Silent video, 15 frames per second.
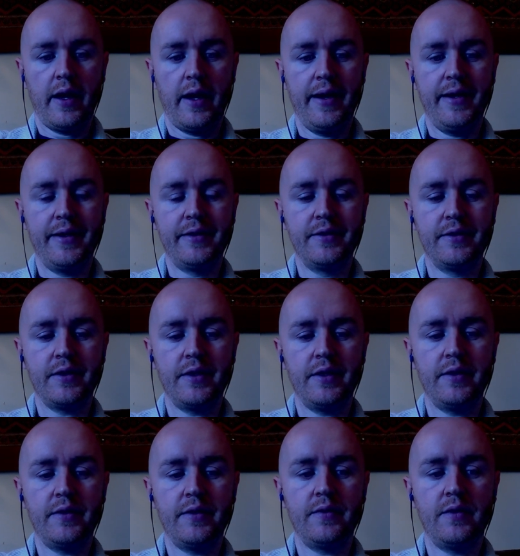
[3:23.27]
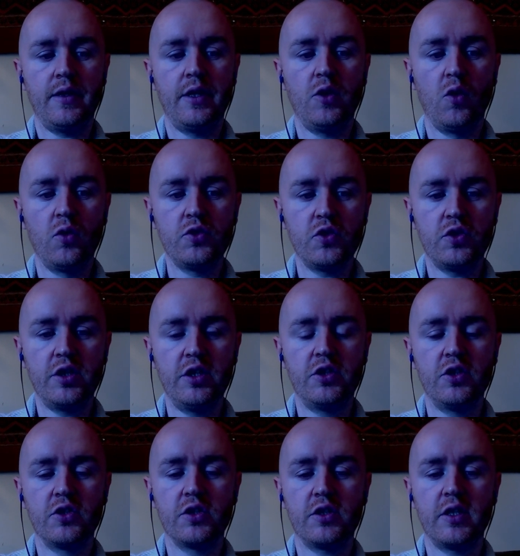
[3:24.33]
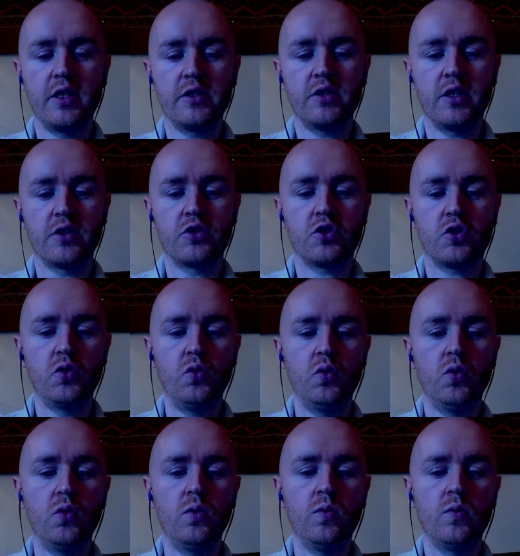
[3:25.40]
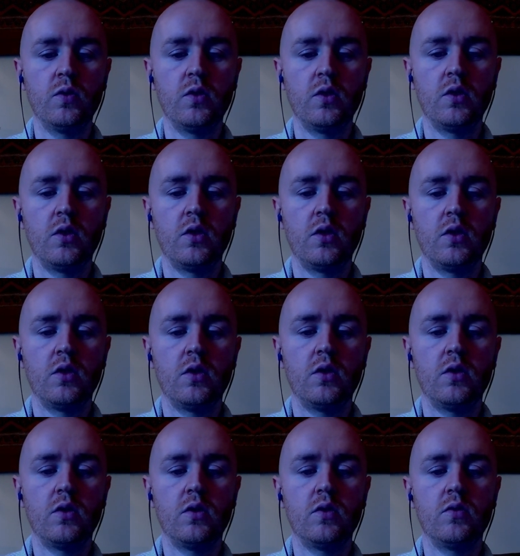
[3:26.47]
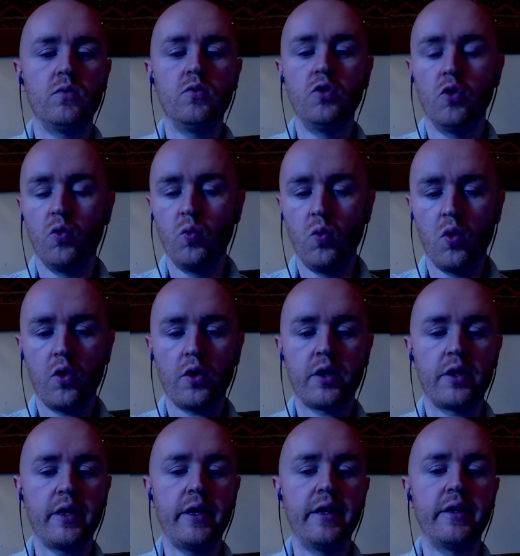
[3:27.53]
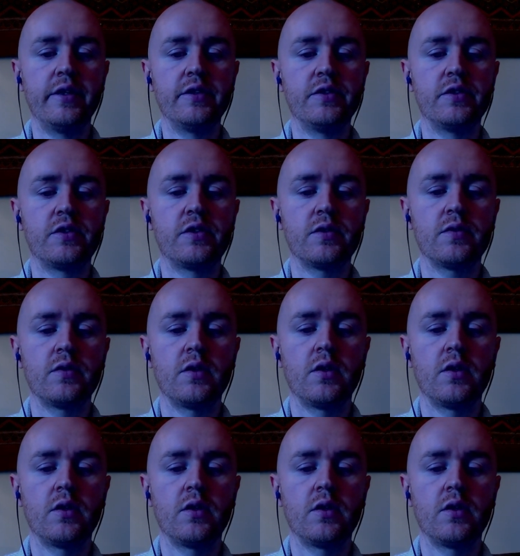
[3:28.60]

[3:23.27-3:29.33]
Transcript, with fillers: And it also teaches us things like school you know work is